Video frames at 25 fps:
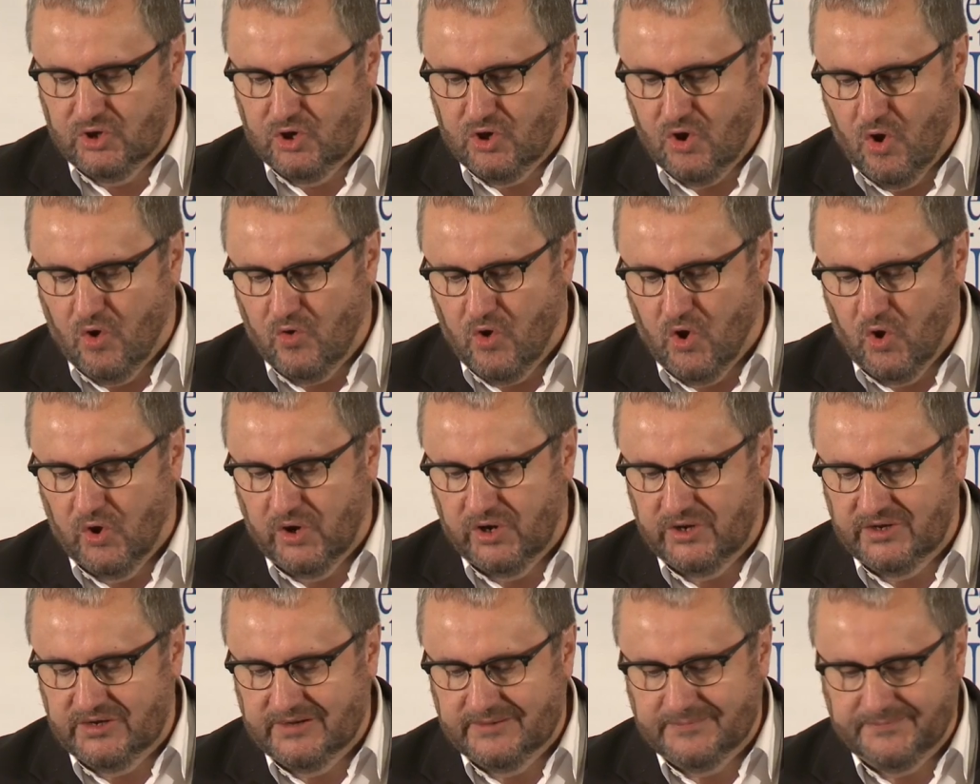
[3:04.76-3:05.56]
the
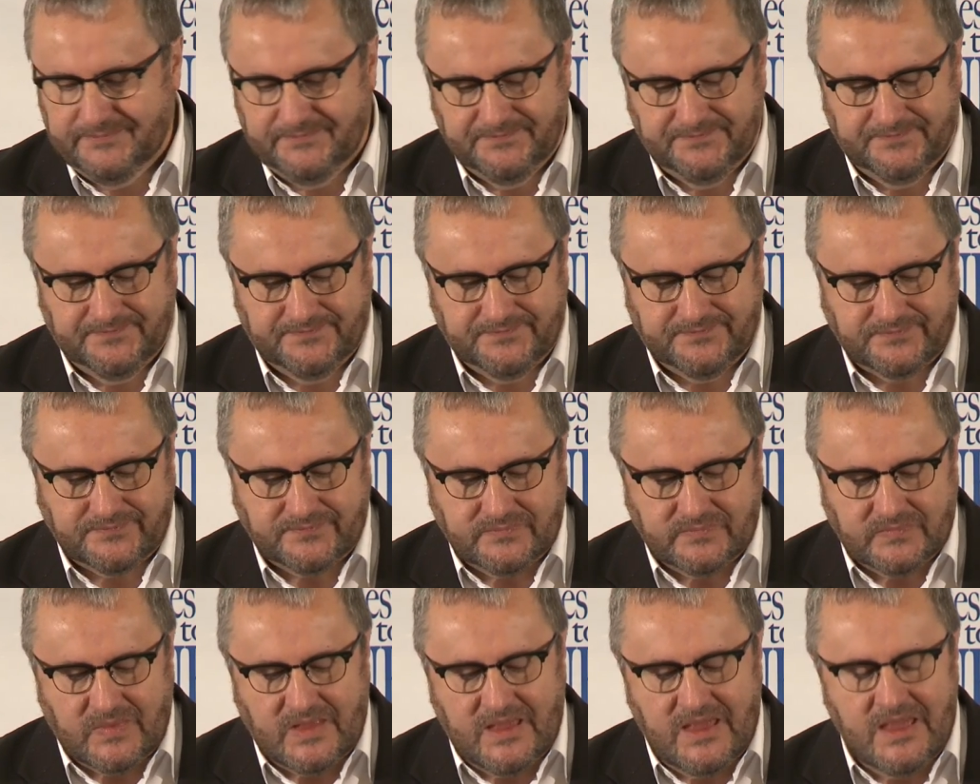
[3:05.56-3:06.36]
choroid.
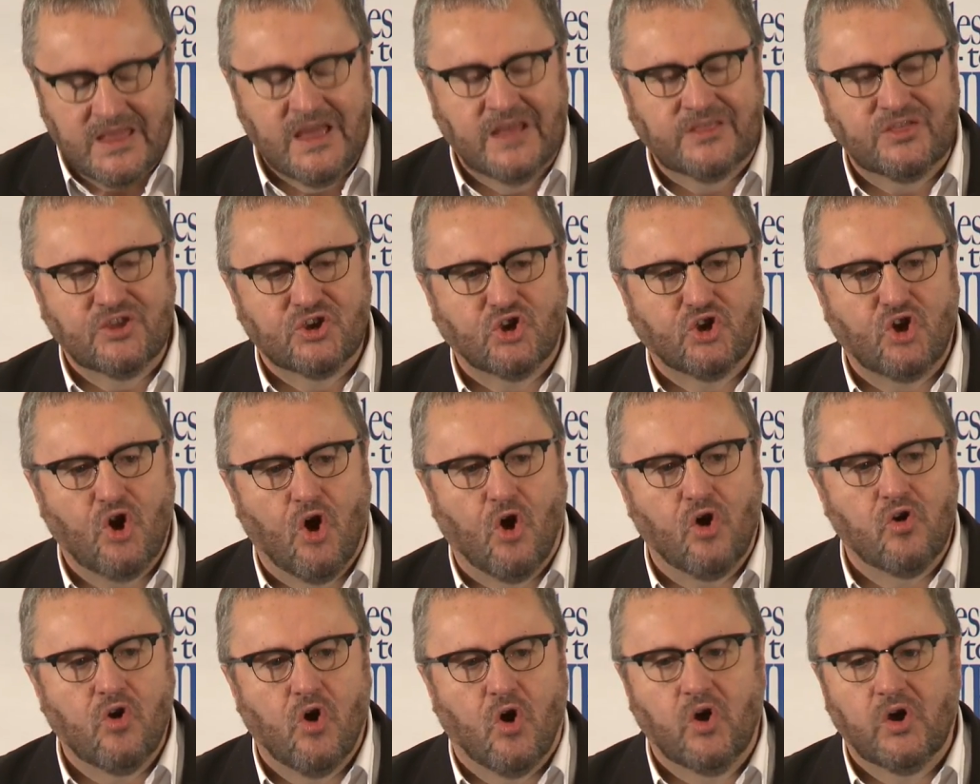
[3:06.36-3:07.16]
And the
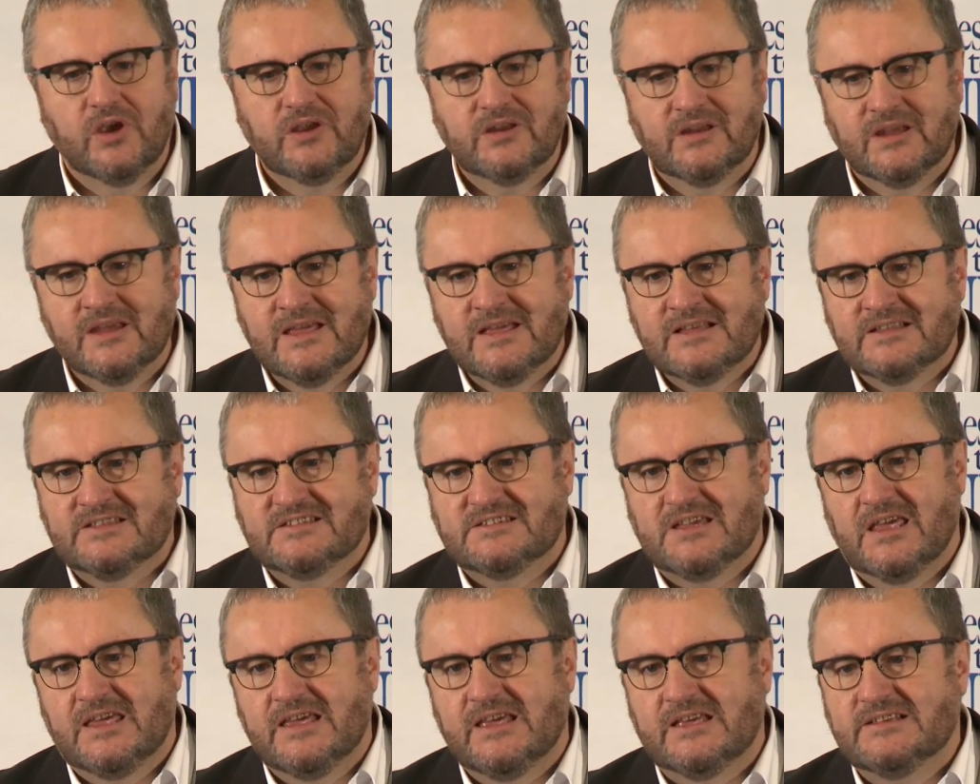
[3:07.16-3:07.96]
choroid
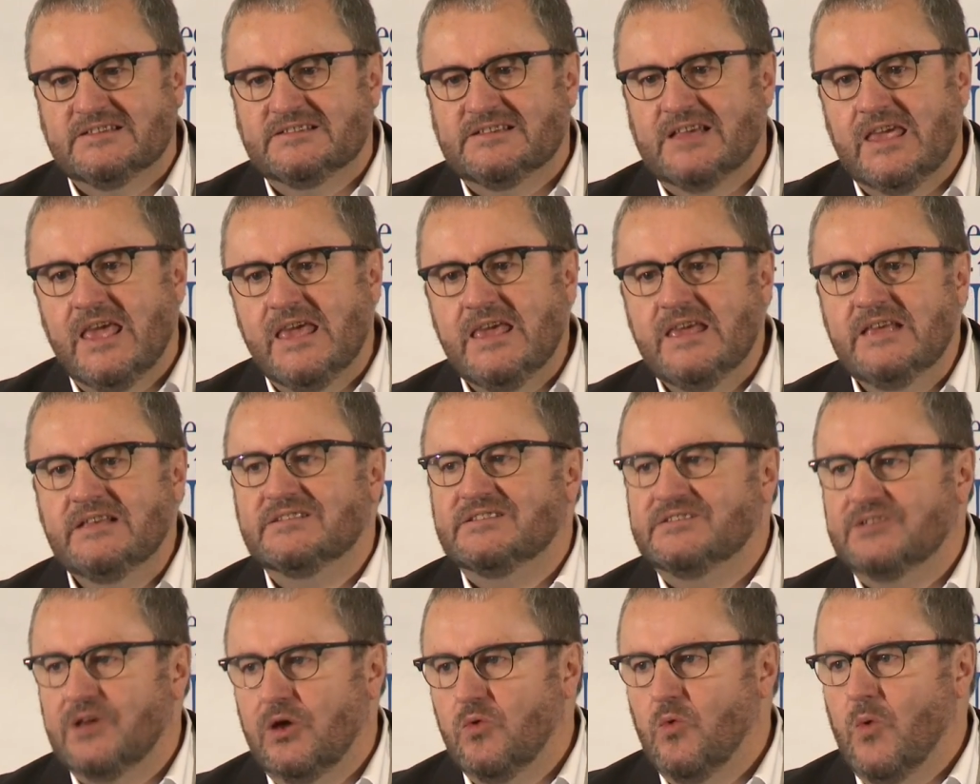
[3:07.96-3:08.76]
takes
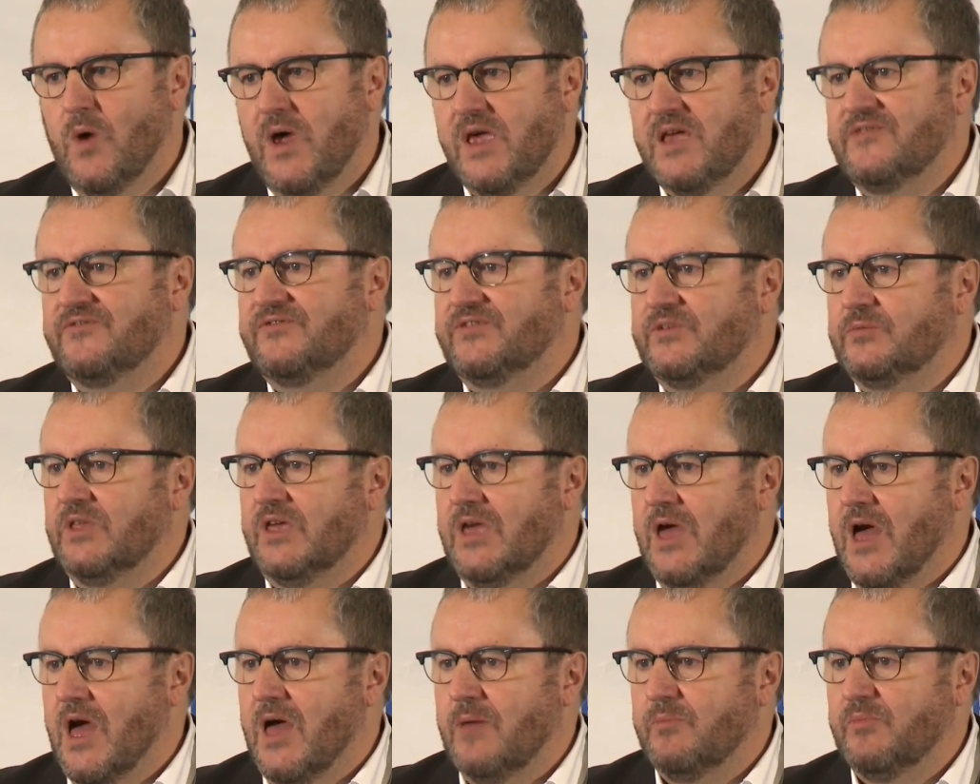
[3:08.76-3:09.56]
heat away from
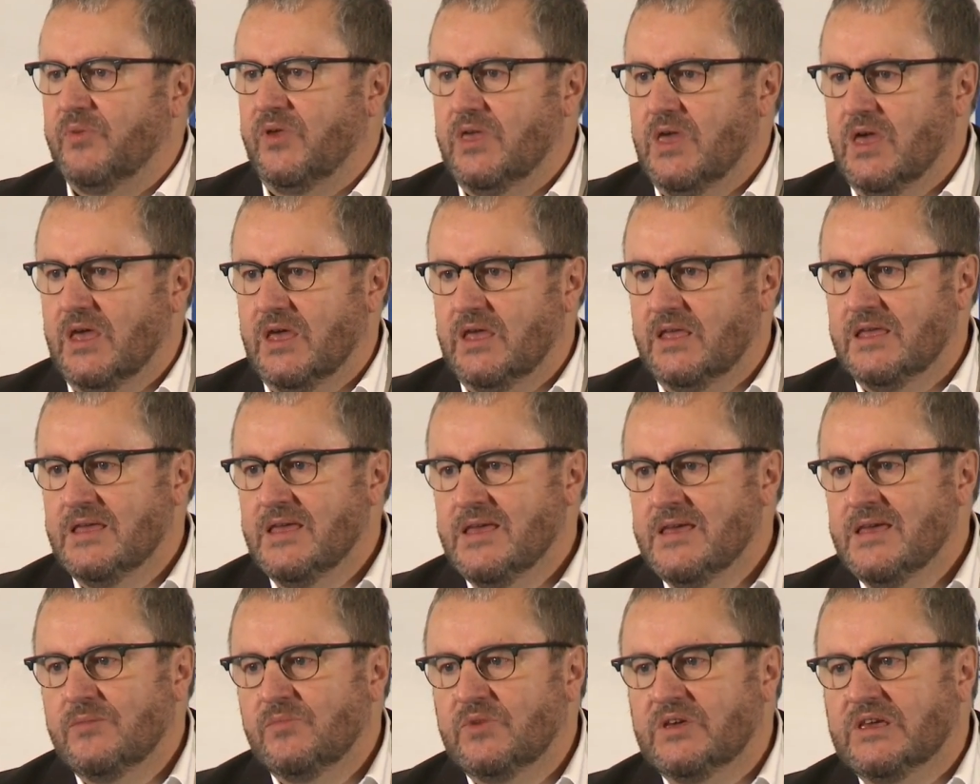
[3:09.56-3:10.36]
the RPE
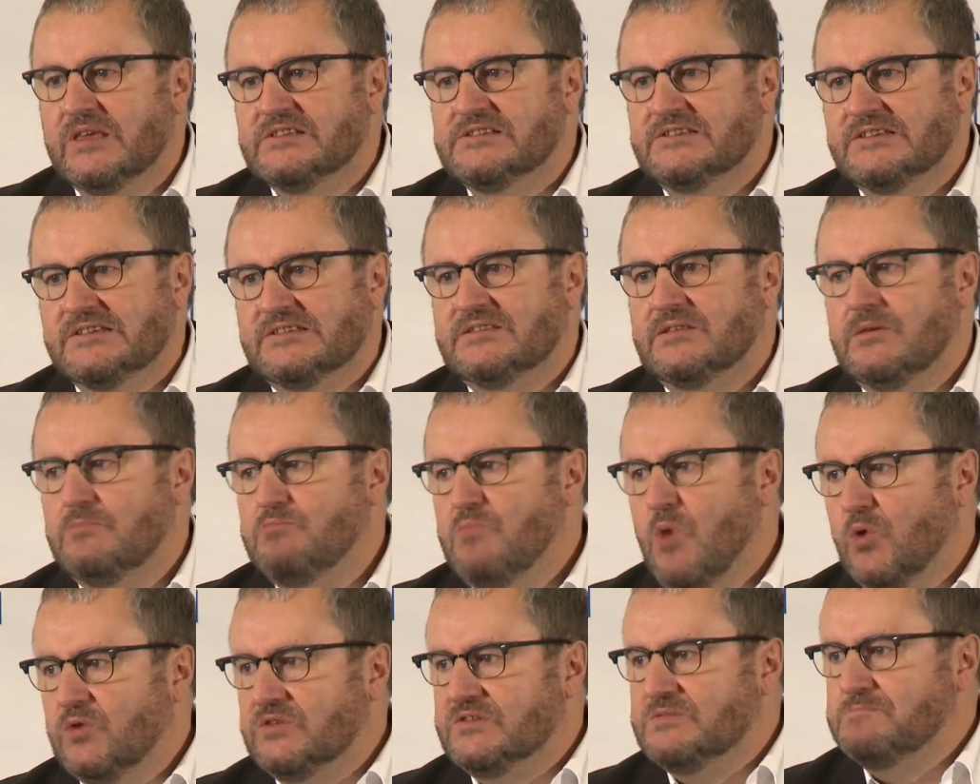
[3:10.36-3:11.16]
because it's the
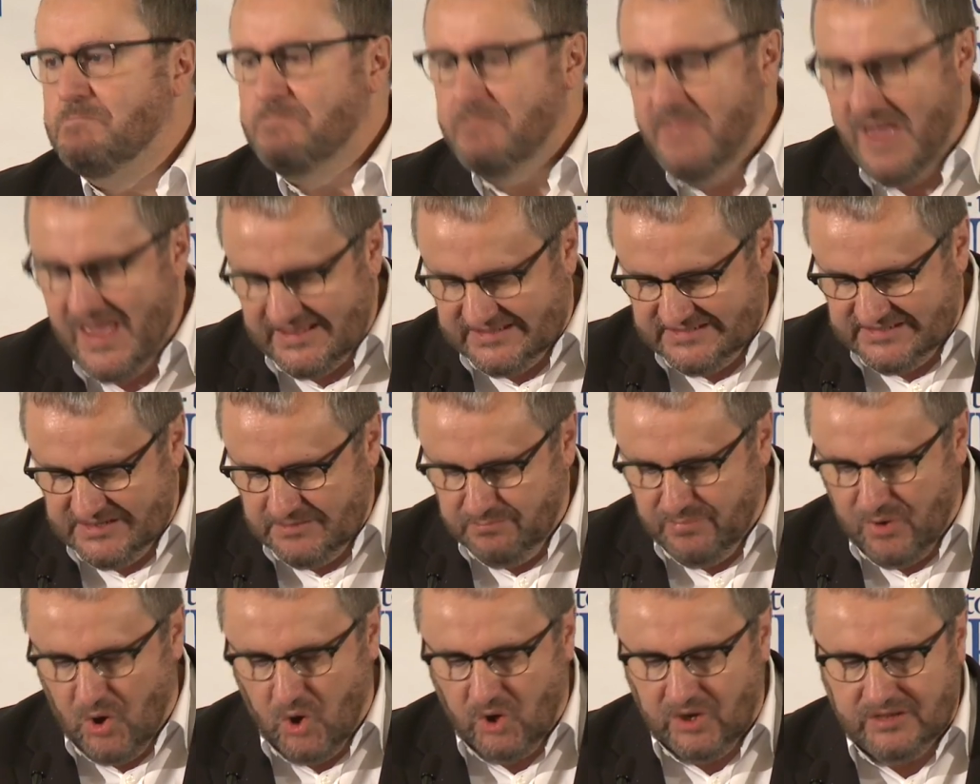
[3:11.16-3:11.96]
most
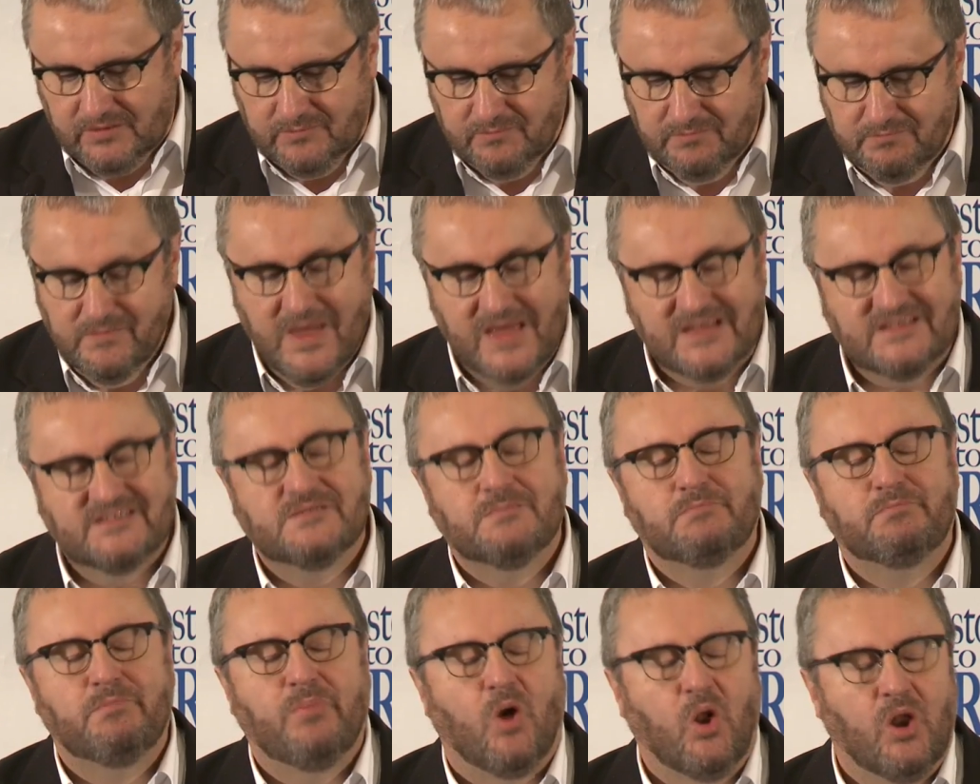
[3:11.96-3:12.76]

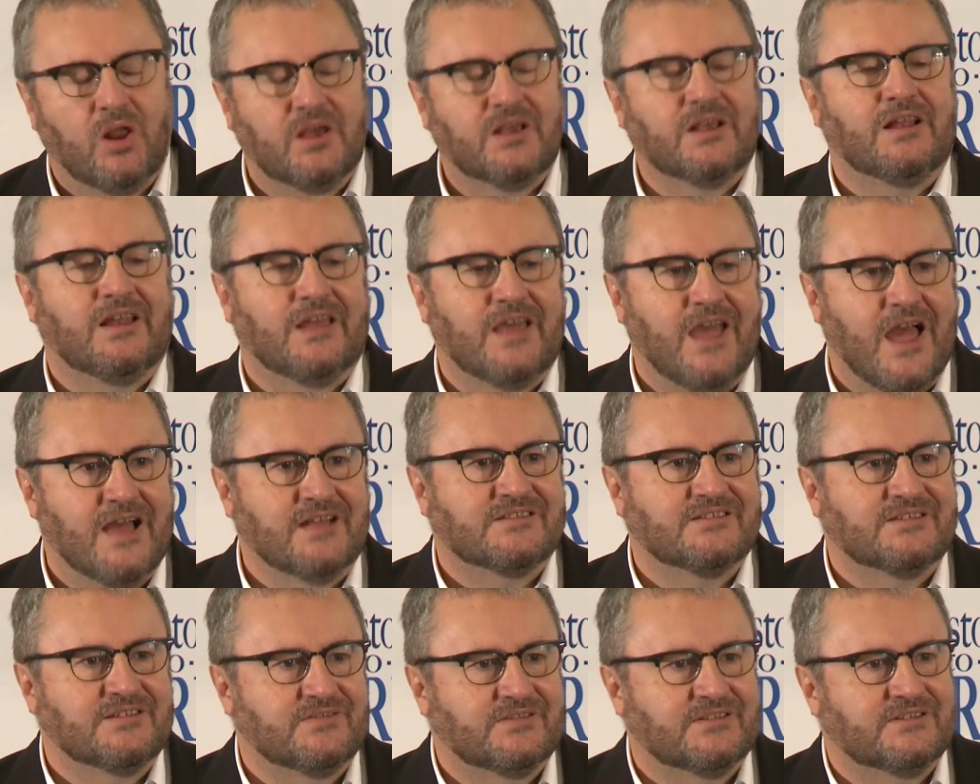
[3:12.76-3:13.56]
metabolically
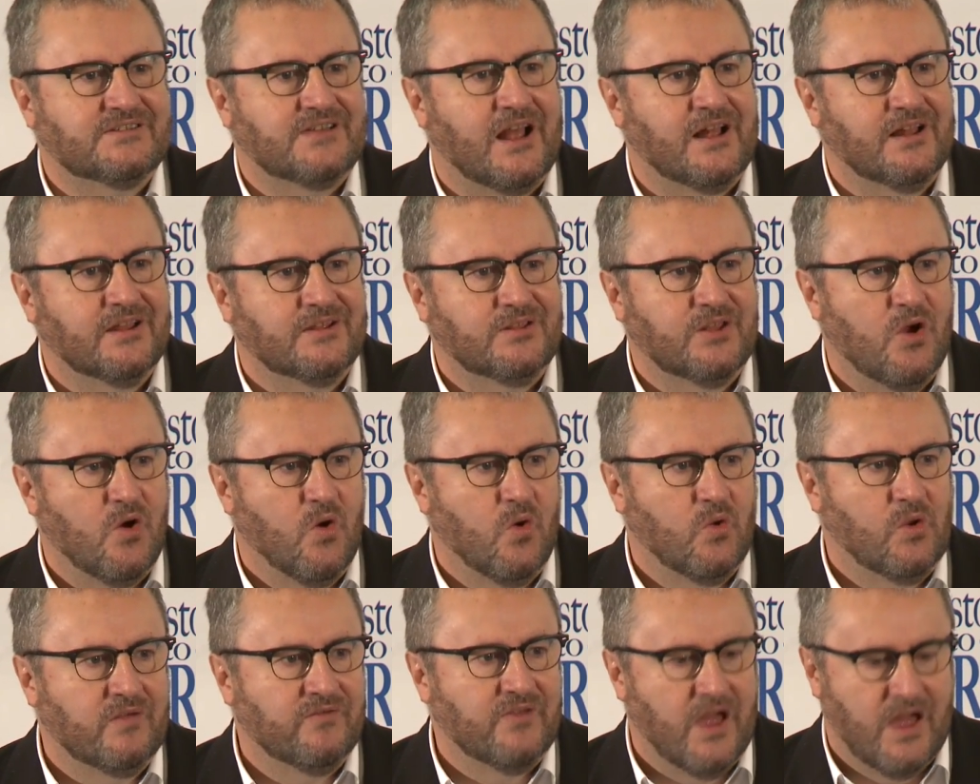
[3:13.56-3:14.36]
active cell in the
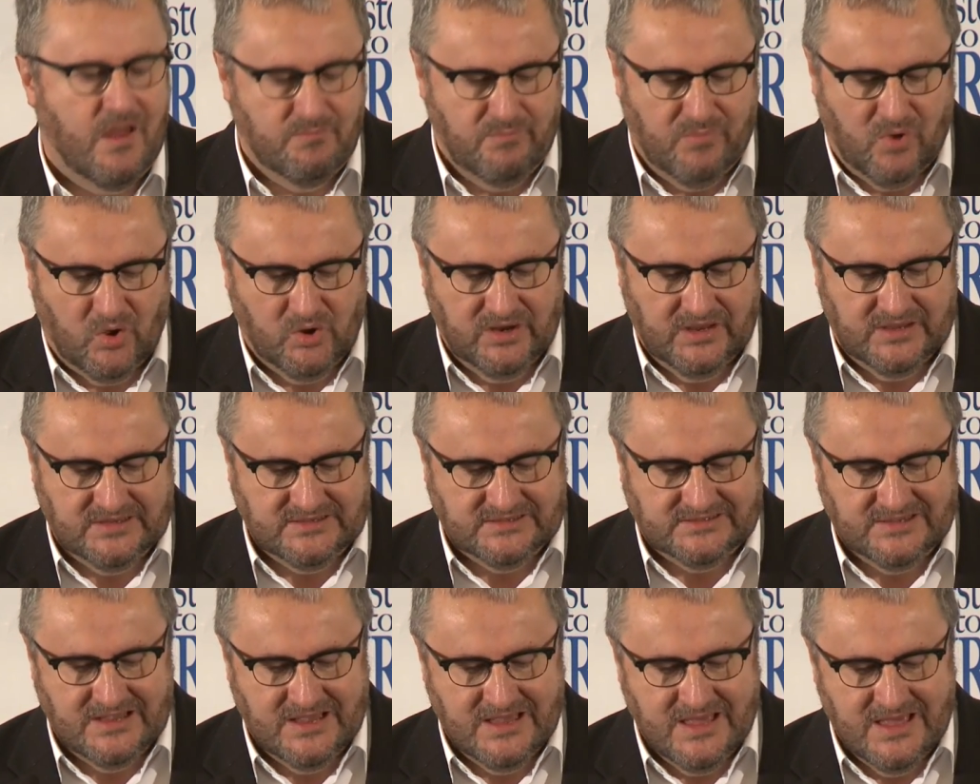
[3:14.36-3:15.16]
whole of our
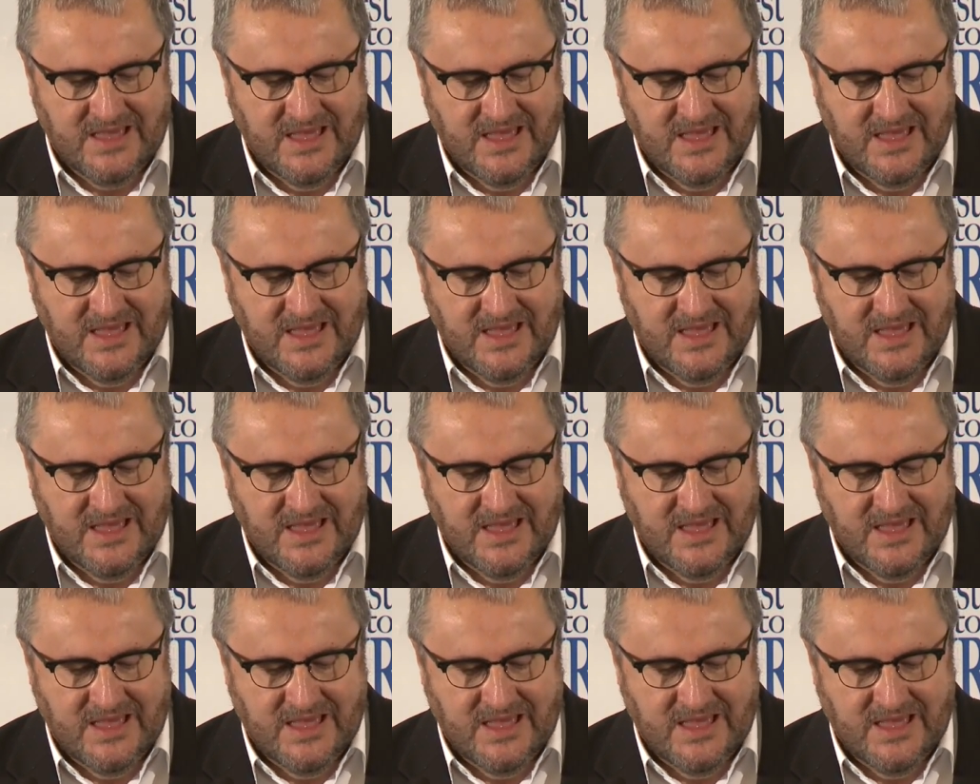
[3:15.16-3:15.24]
bodies.